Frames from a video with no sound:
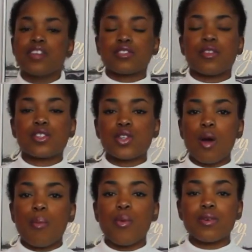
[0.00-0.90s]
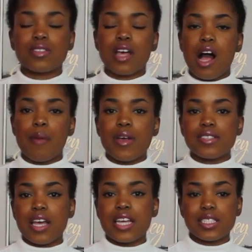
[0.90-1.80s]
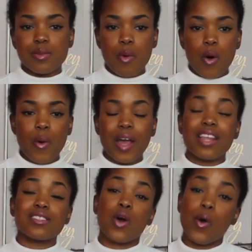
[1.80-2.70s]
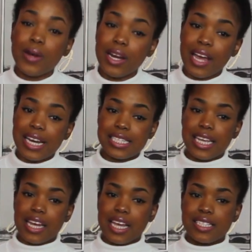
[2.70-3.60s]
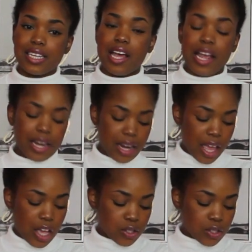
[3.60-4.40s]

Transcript: So the top was a size small and it's only $19.99.